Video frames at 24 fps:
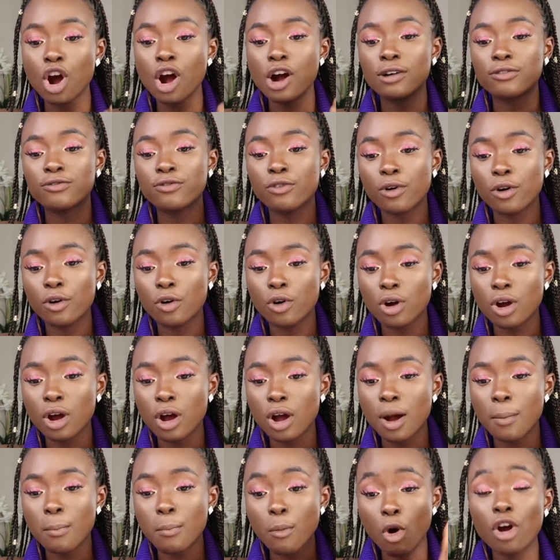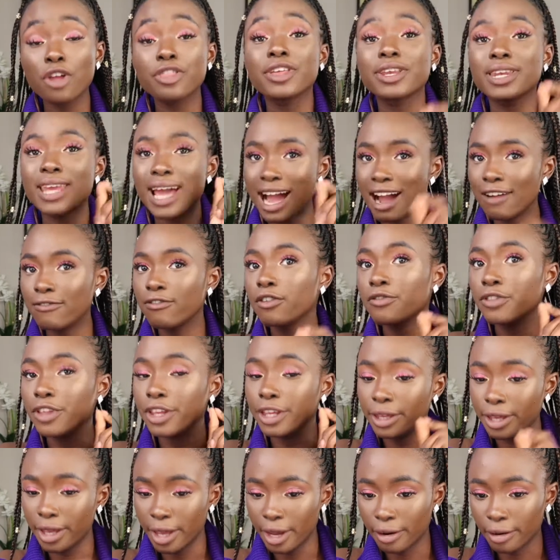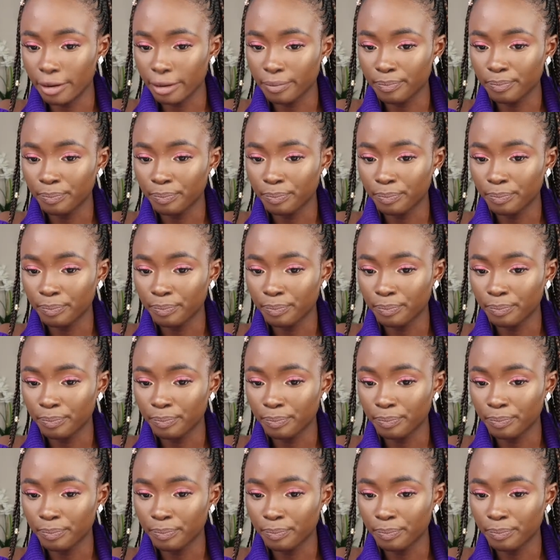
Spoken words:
for more than half of the year,